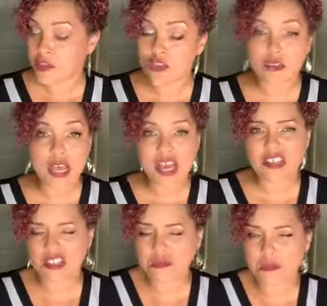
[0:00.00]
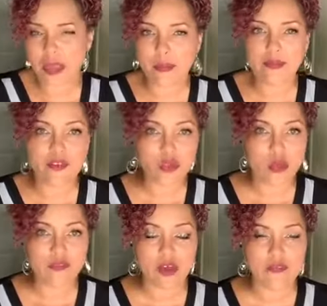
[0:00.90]
2000 maybe even
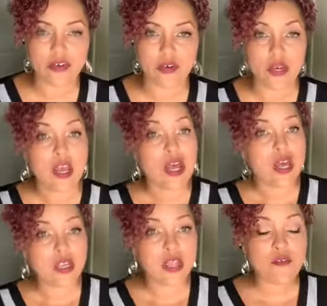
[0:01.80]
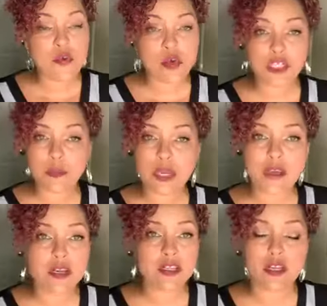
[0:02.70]
2500 a level one
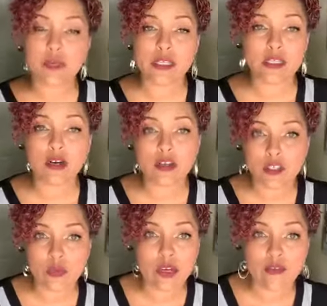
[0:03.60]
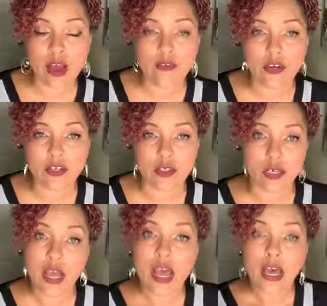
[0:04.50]
speaker is going to be 0 to
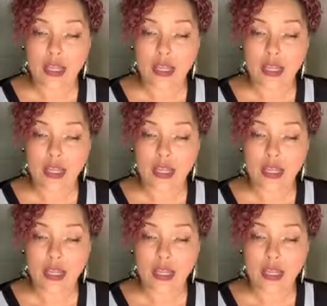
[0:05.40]
2500